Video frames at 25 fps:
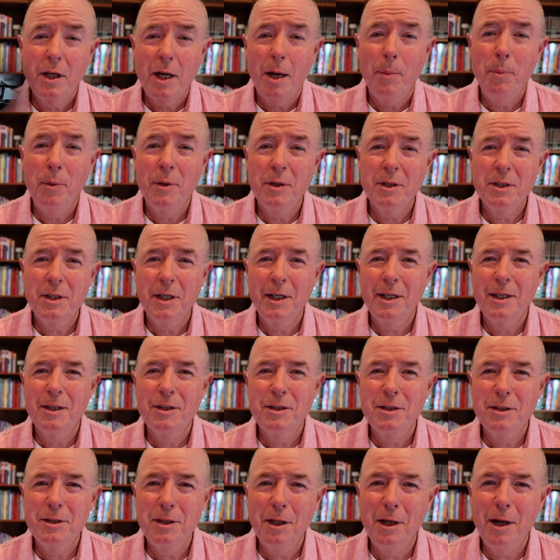couple of
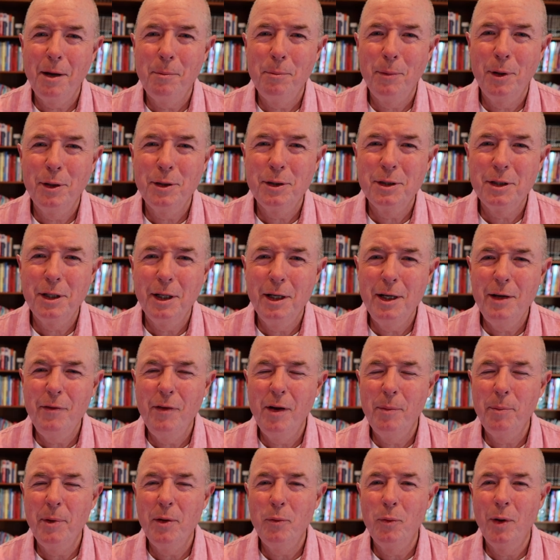seconds still up my sleeve,
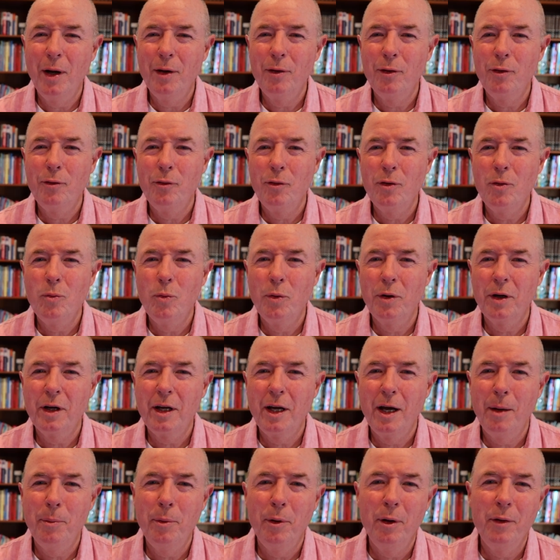let me run through what a
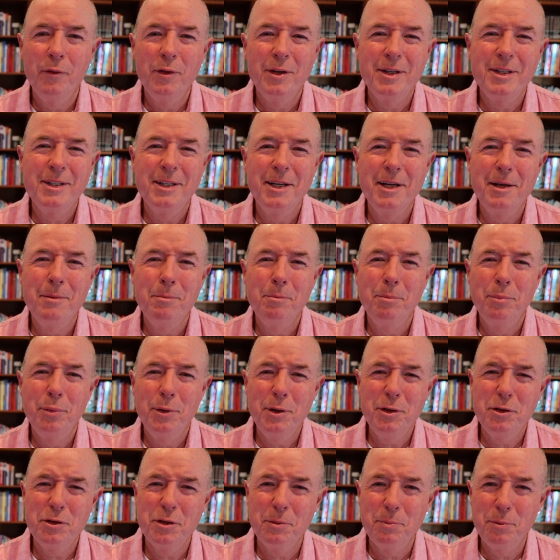couple of the team
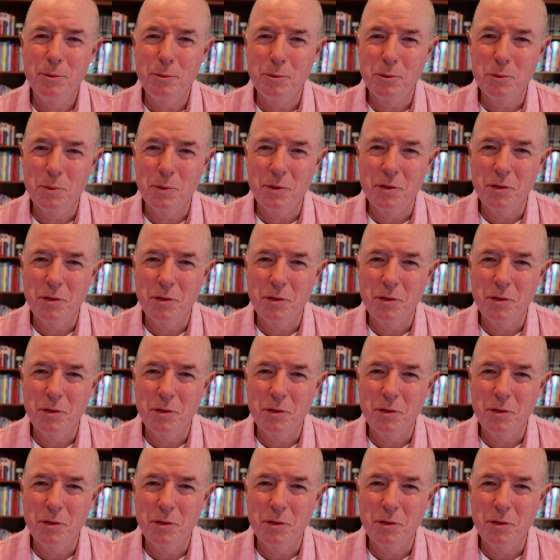principals were